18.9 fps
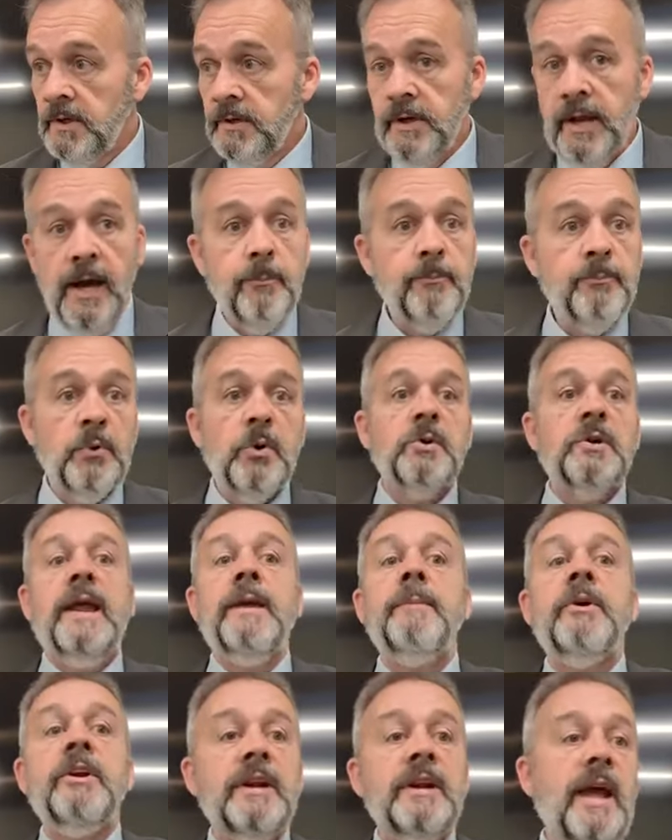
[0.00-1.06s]
not
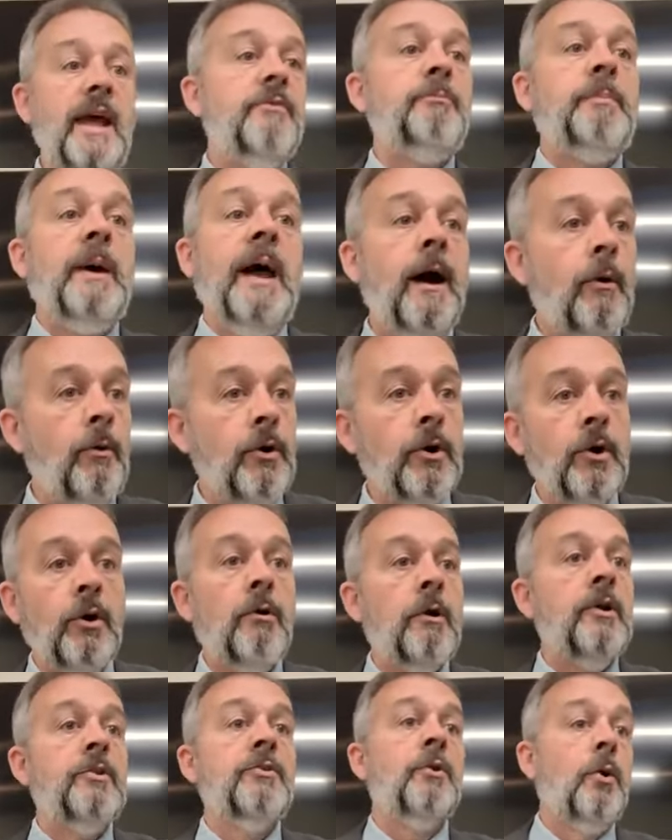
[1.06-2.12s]
proclaiming to have power
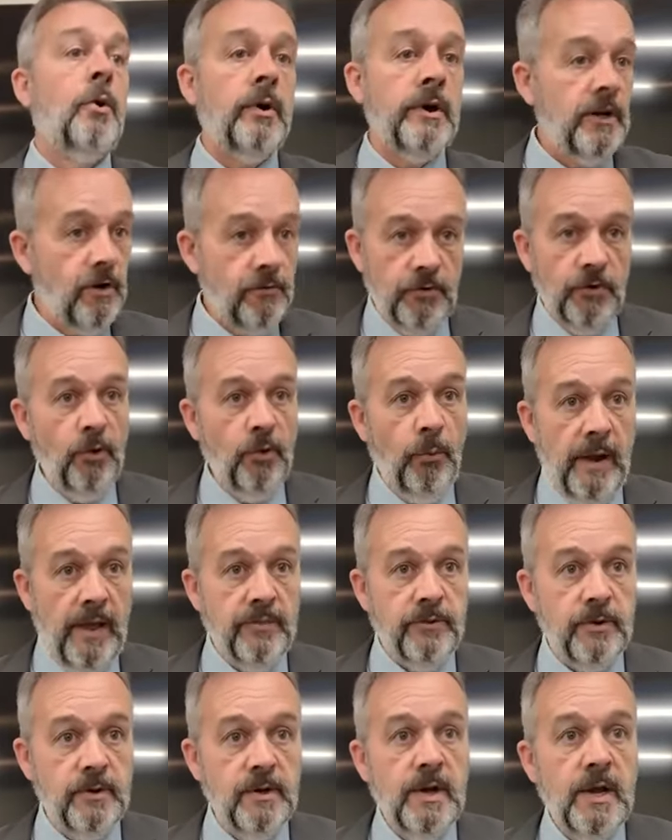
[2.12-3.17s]
or authority over the
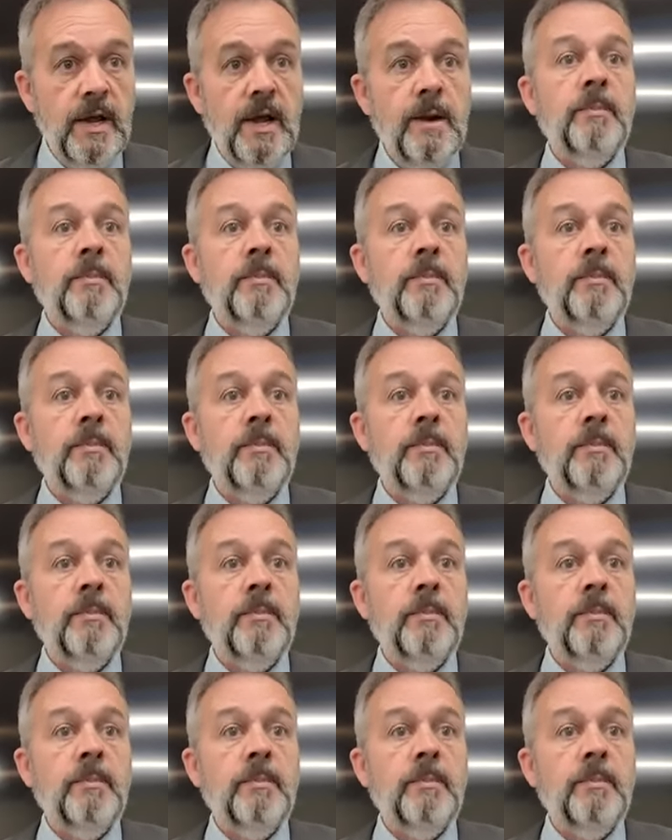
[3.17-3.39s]
weather,